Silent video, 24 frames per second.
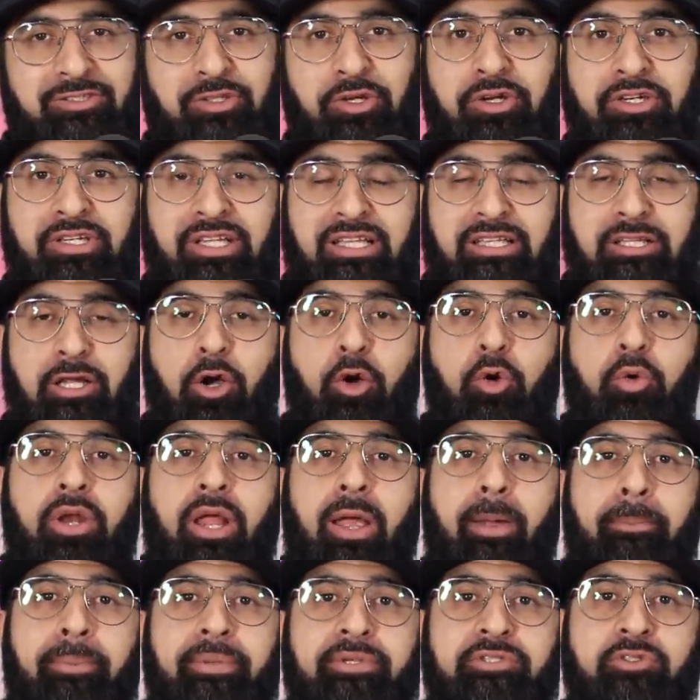it's going to take the whole
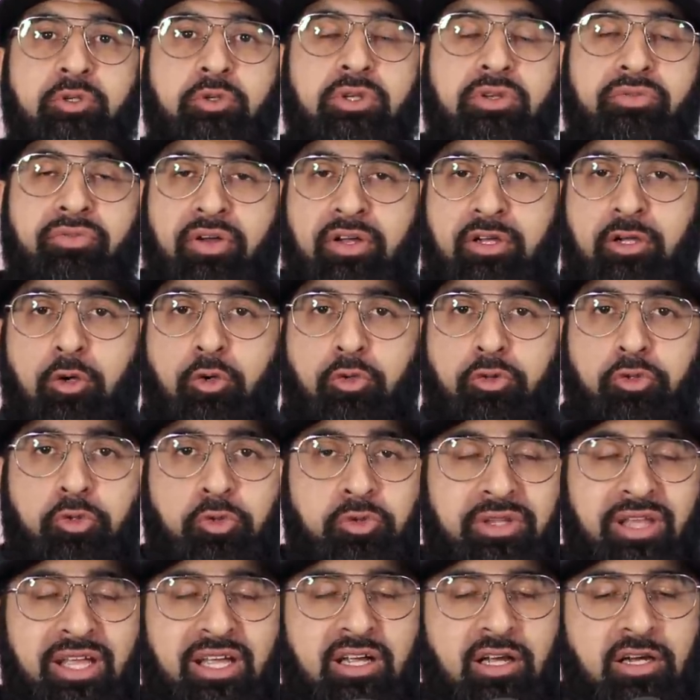episode if I go
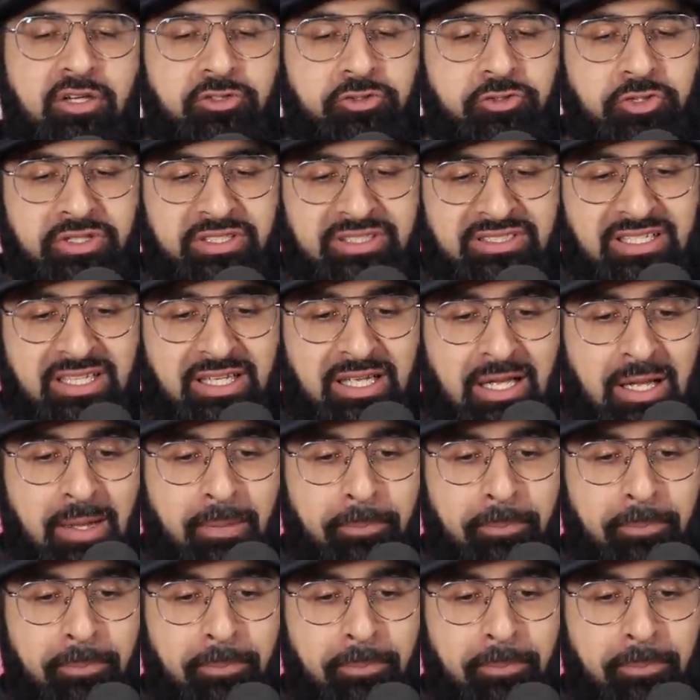through their countries,